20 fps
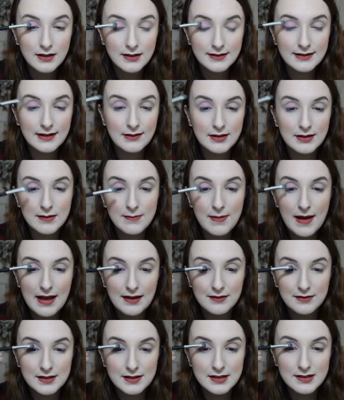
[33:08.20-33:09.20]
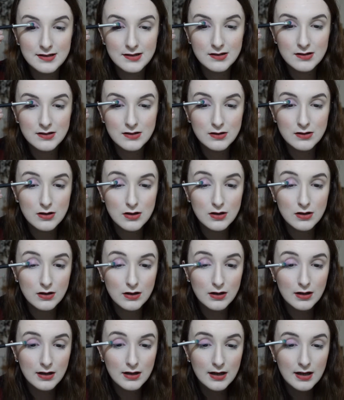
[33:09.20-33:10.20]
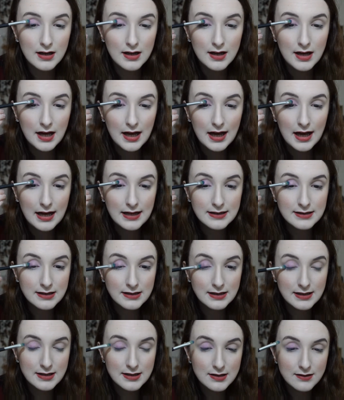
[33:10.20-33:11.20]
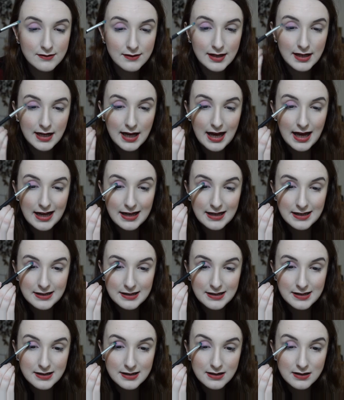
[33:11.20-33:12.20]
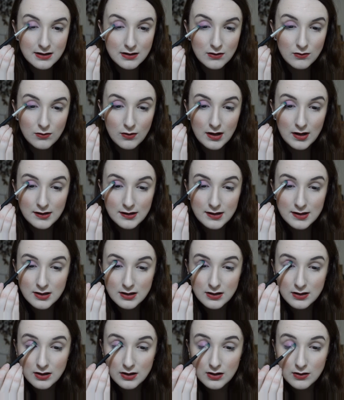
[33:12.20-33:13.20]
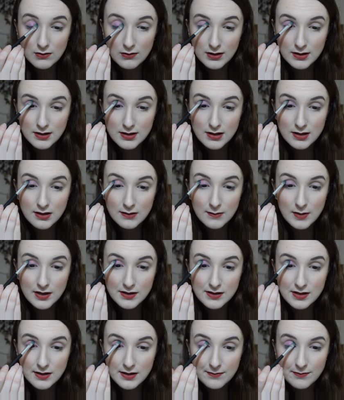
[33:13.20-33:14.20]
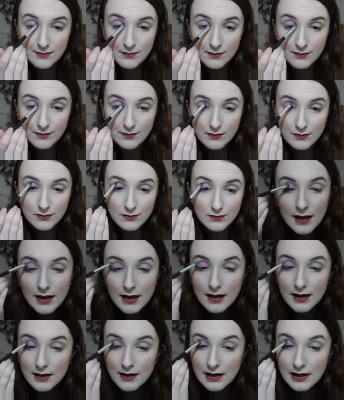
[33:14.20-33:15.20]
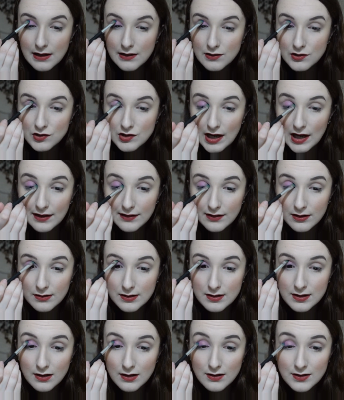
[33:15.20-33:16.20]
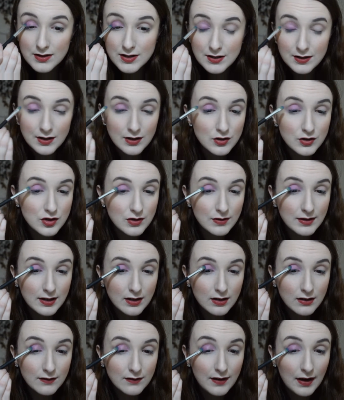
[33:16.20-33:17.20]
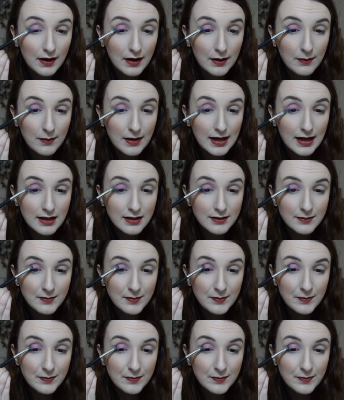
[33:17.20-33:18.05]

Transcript: Now in the pan this doesn't look as glittery as the ones, the other ones on the bottom. This shadow is also not showing up very well